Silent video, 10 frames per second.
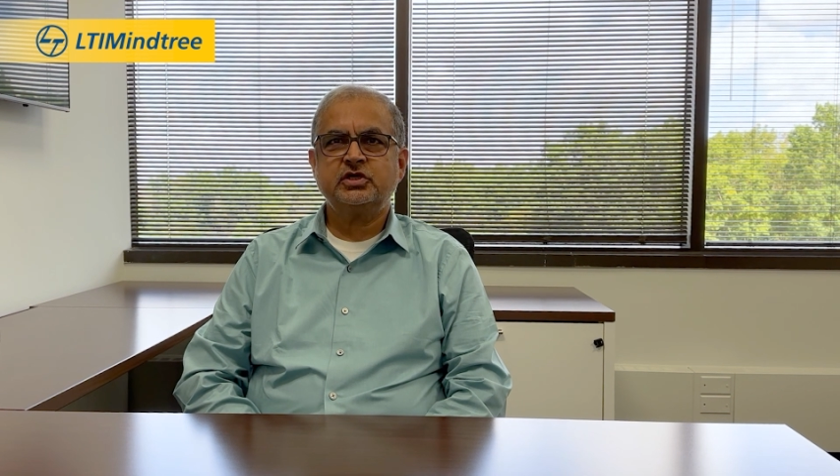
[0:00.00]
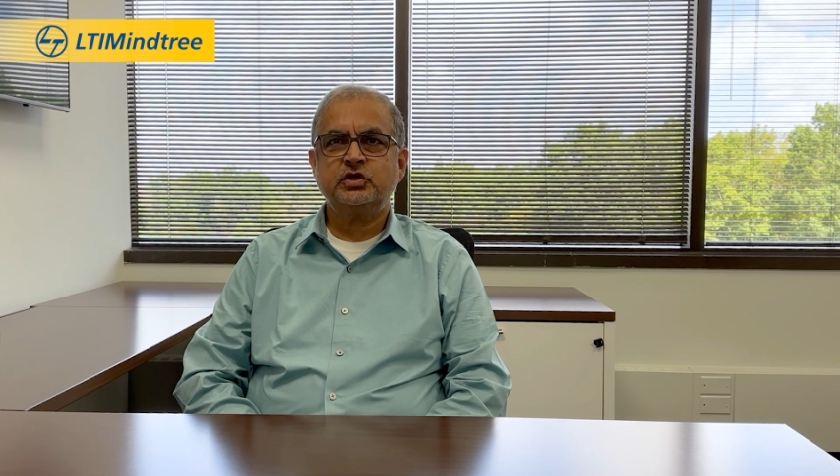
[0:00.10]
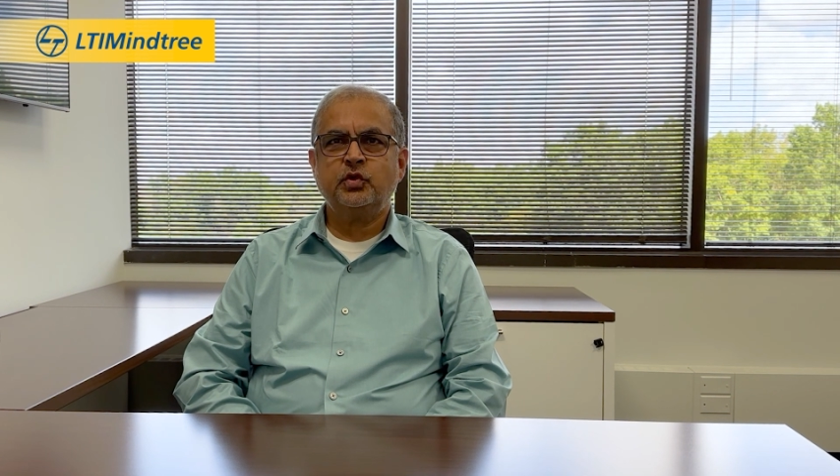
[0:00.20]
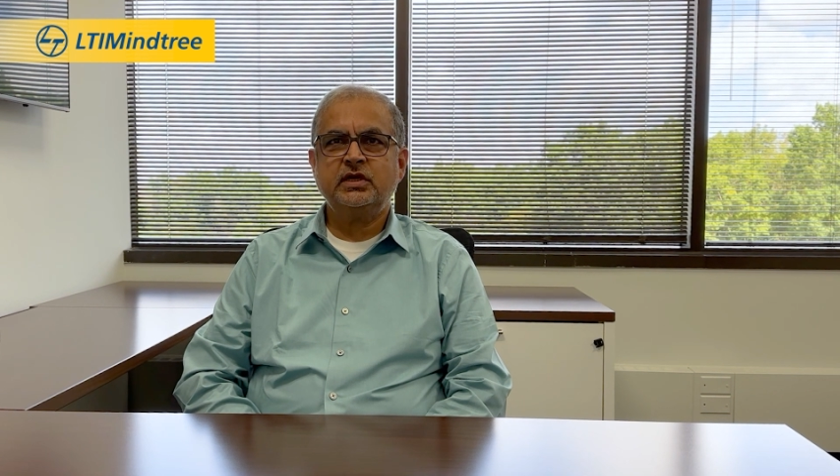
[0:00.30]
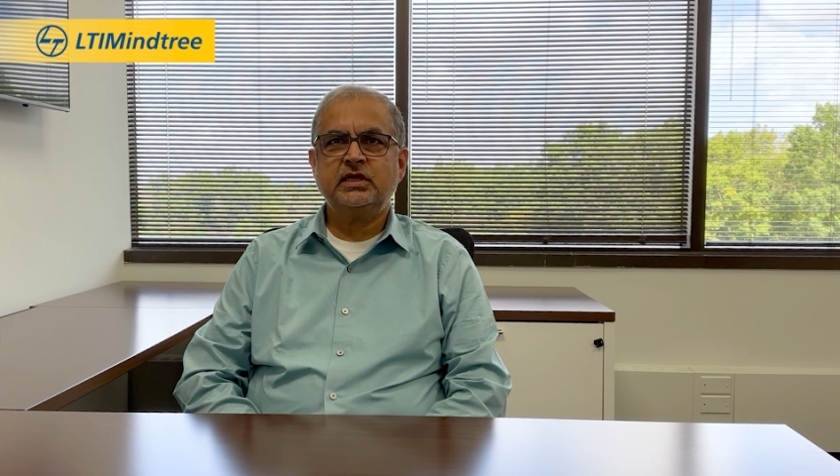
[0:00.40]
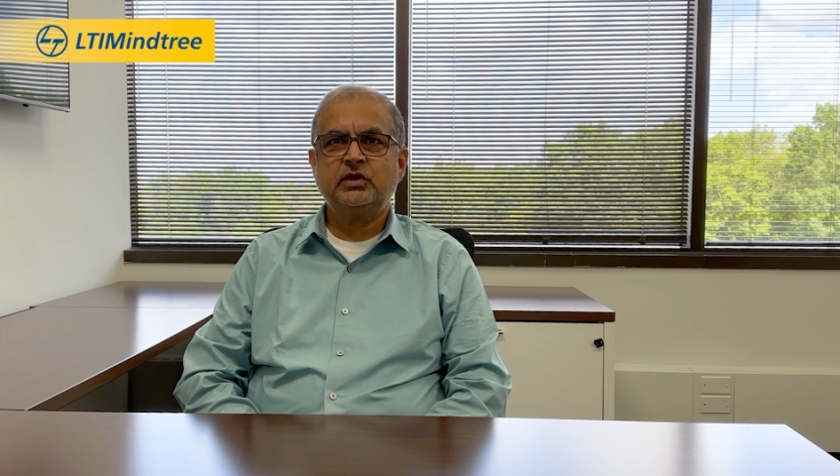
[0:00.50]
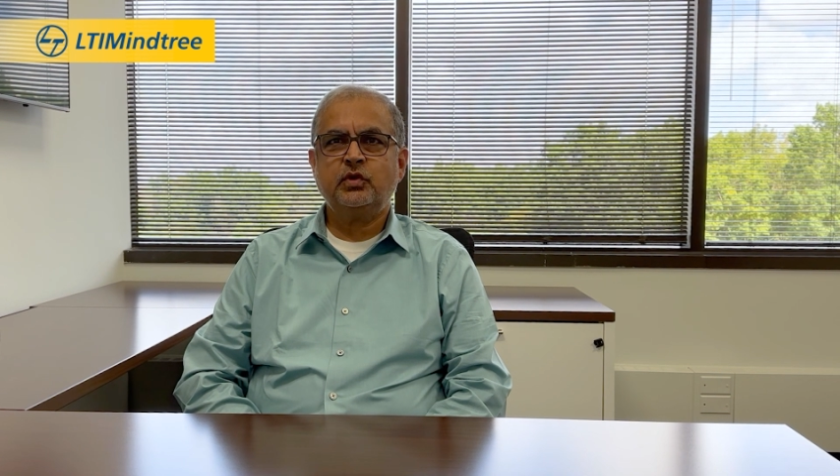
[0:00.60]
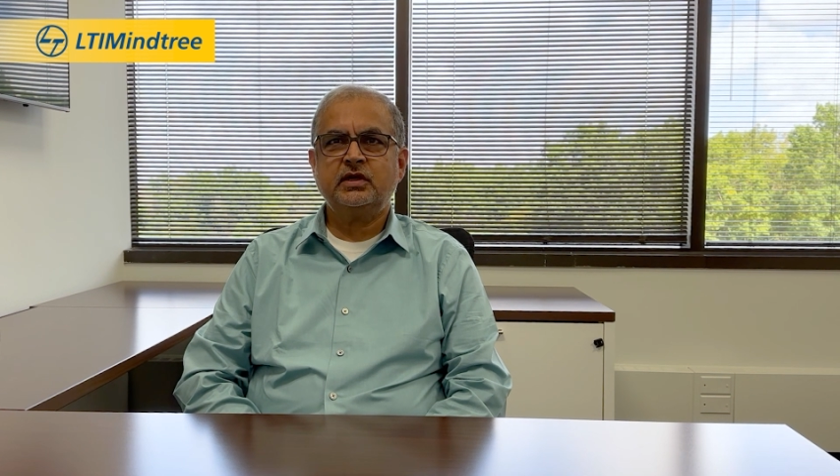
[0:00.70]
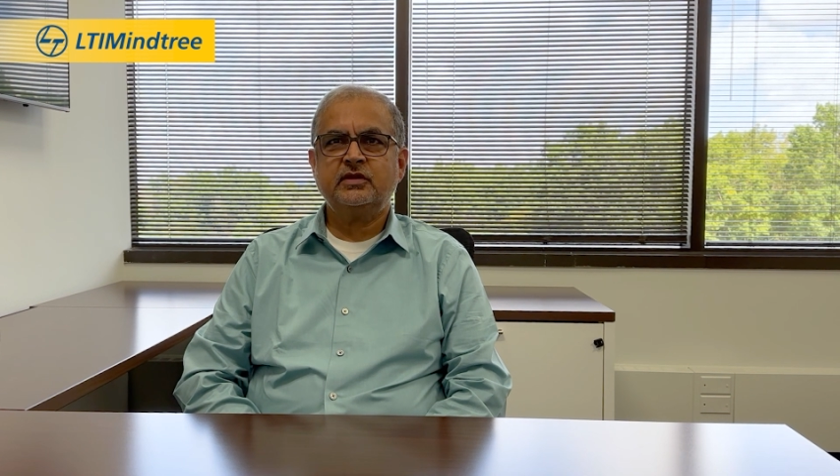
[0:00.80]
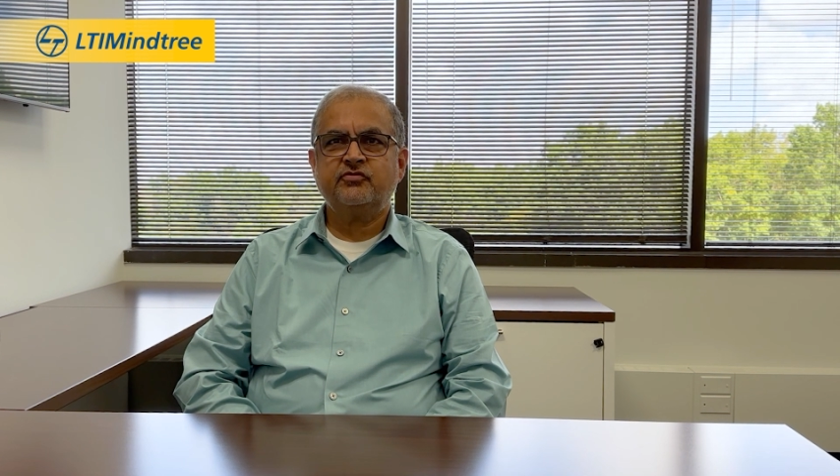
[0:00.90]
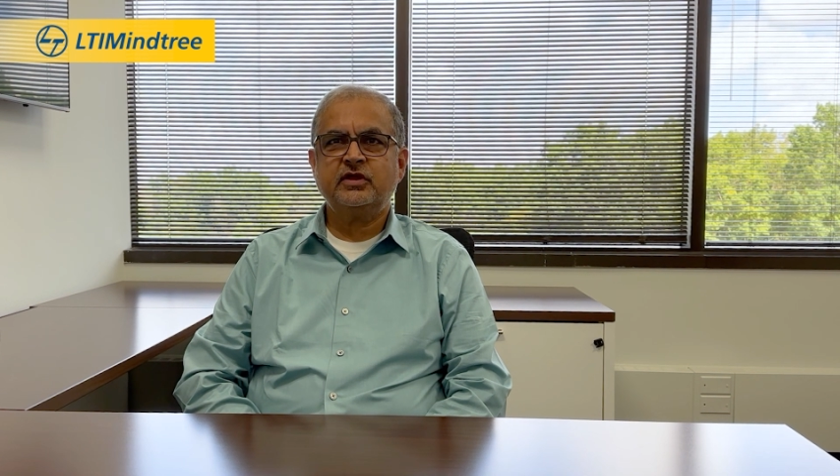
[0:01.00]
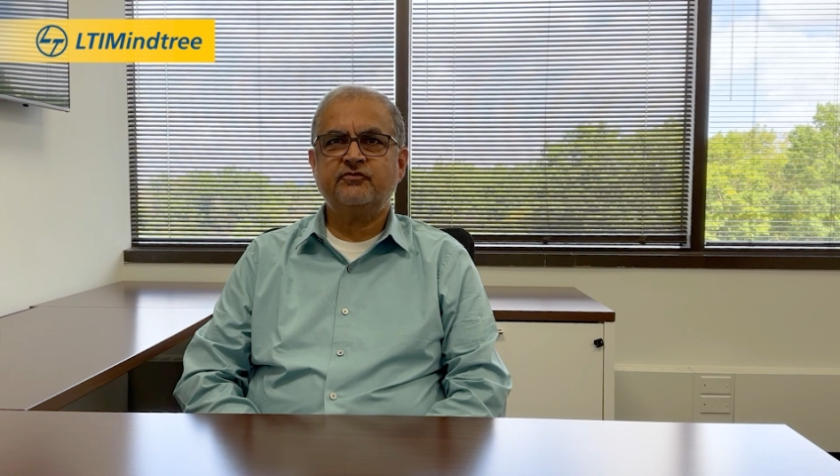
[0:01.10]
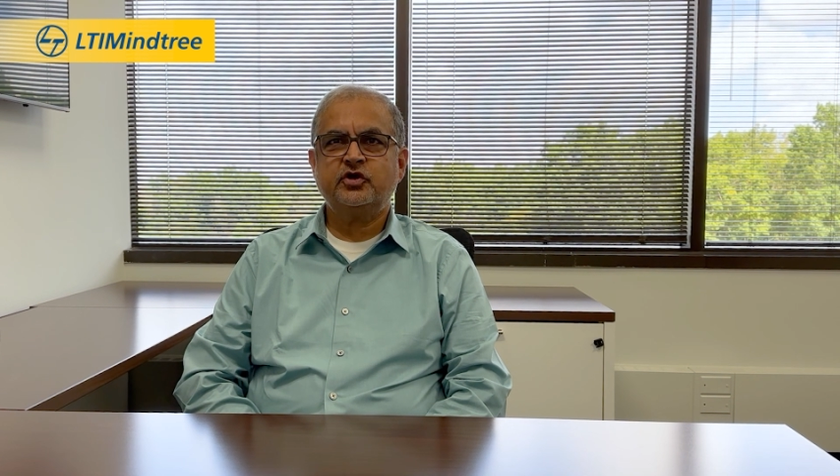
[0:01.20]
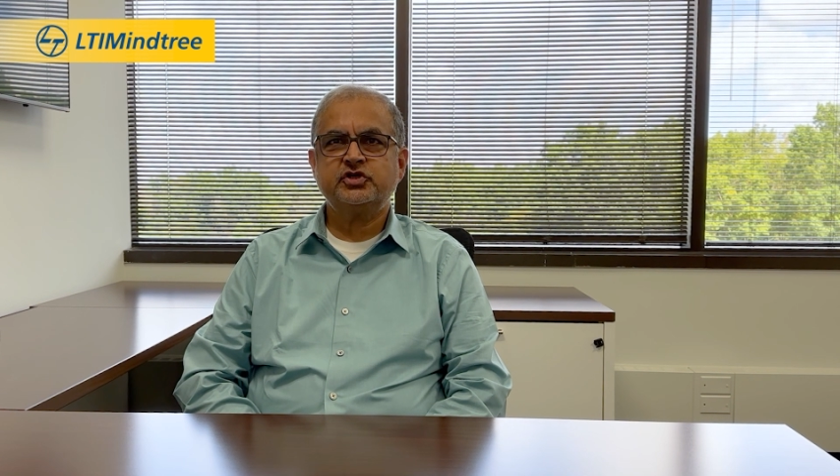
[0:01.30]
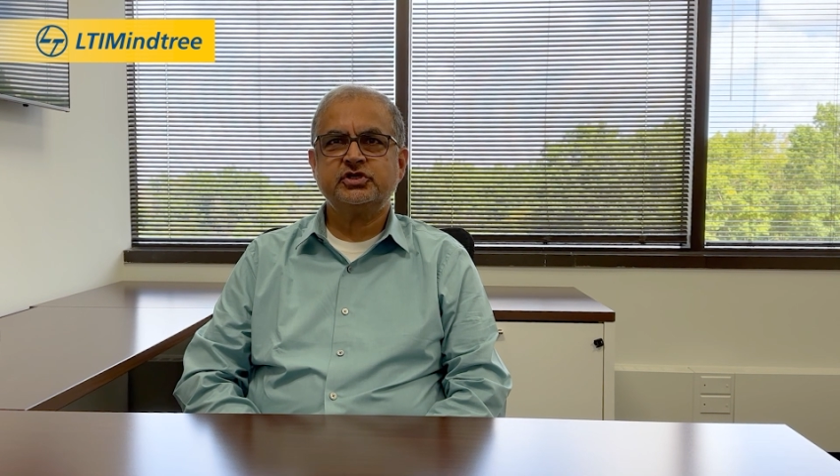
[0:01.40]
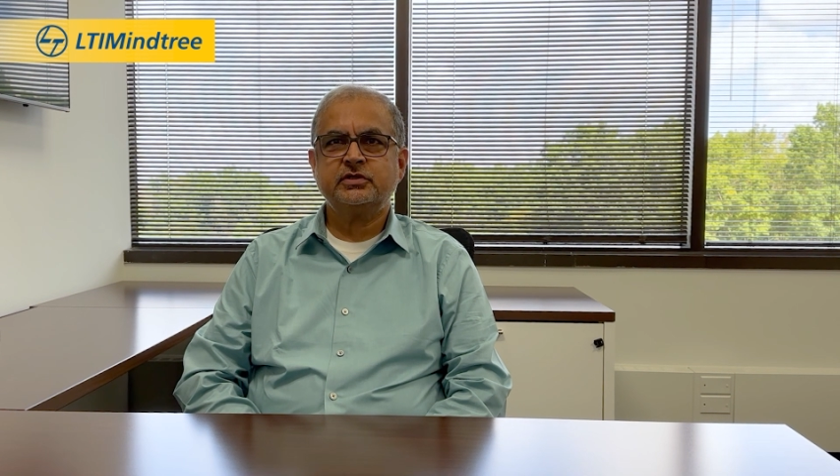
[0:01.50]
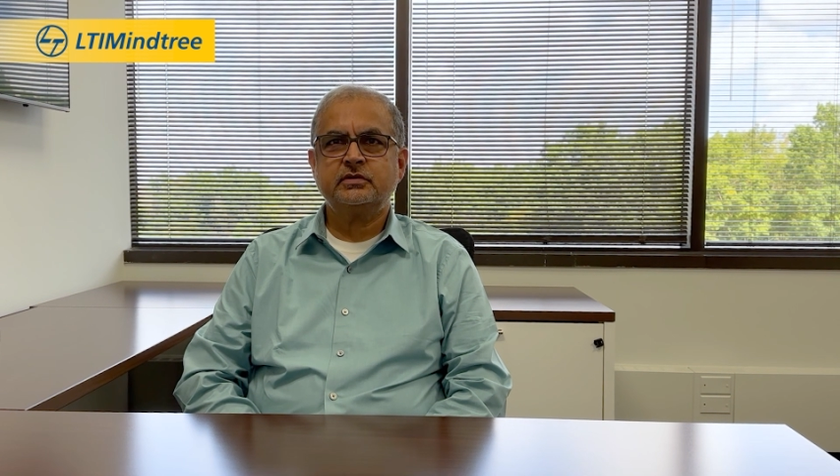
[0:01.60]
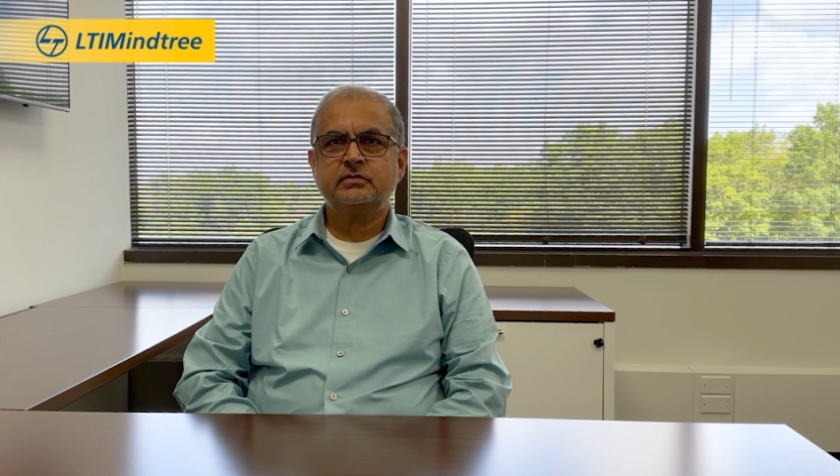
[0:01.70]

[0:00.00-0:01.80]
2023 version.